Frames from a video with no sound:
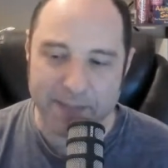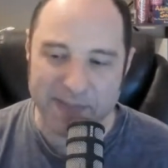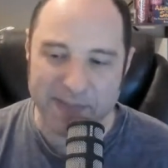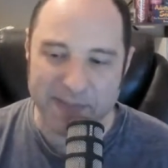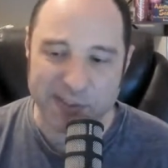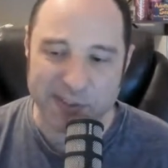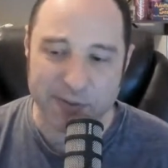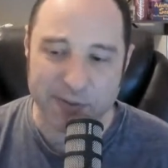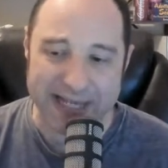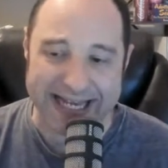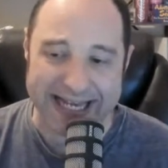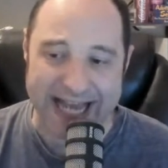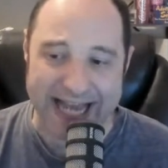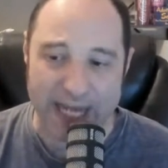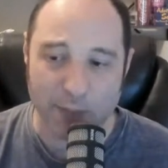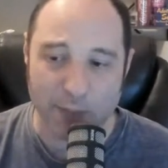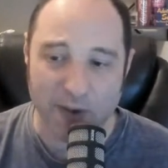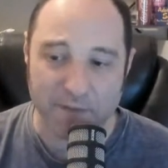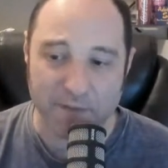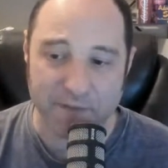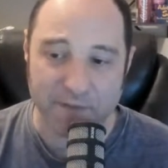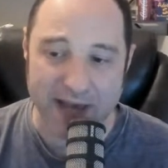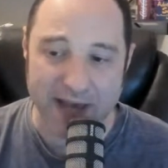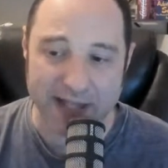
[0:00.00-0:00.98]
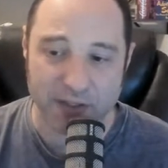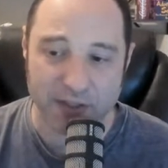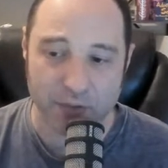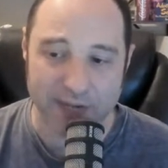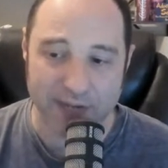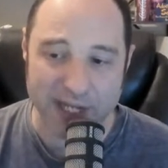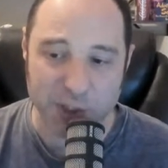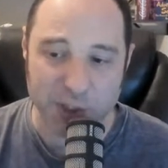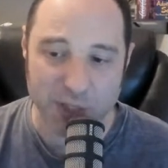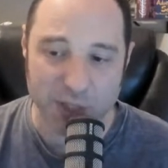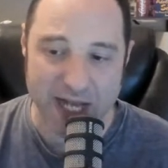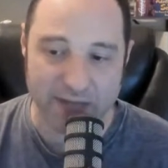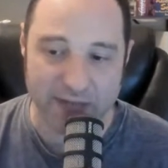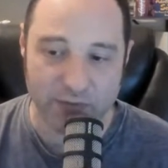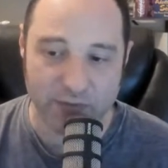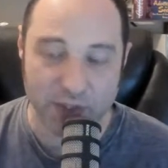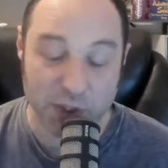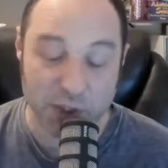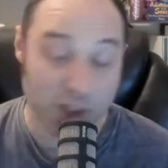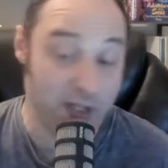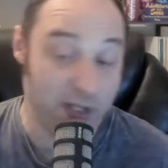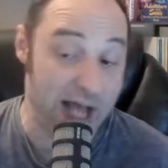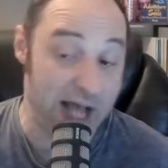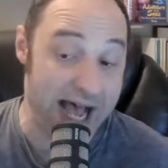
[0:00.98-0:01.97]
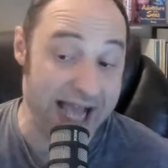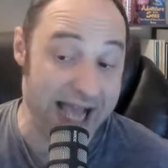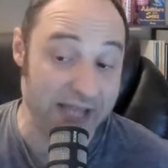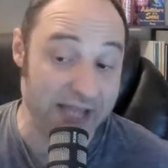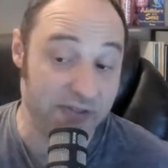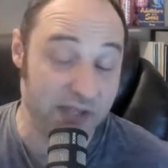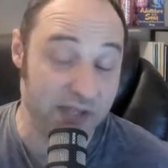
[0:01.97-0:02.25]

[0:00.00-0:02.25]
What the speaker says: Big Toucan, how do I find the right travel agent? I